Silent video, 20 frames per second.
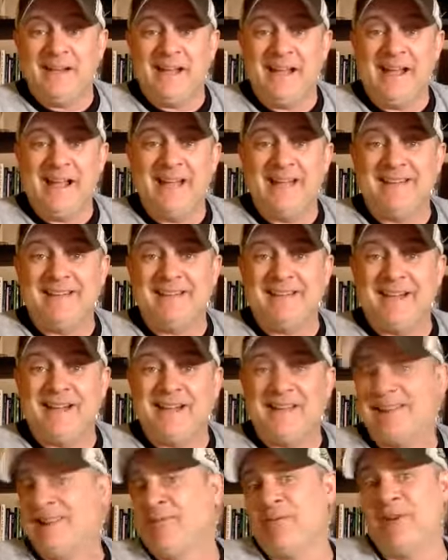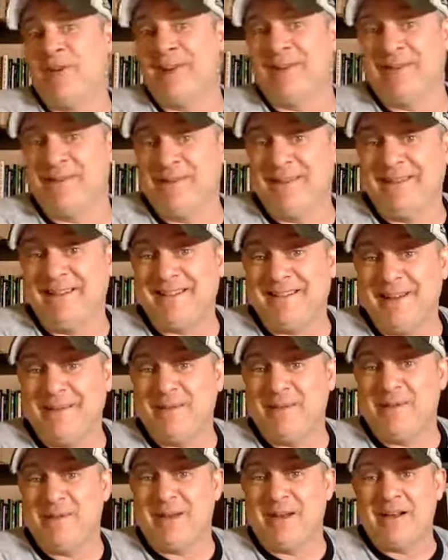And they weren't going to really tell
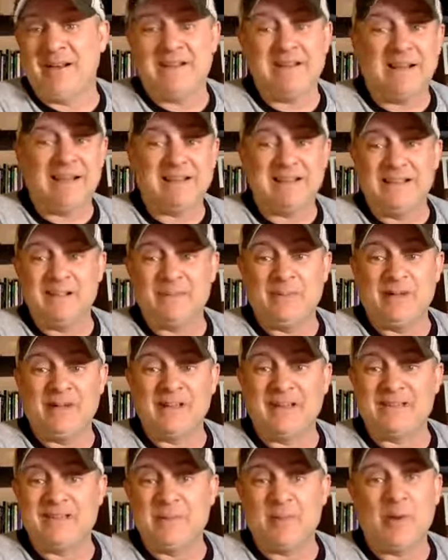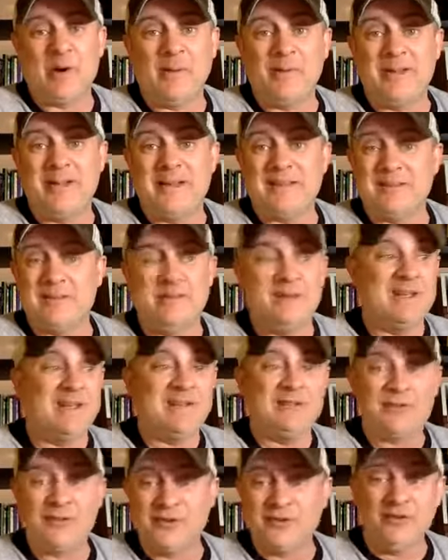me about it. And I think because they probably had some
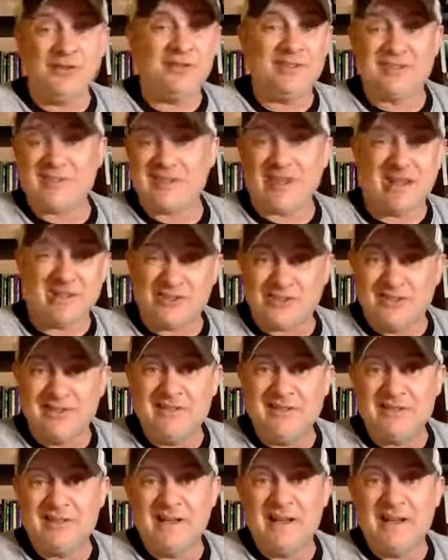internal discussions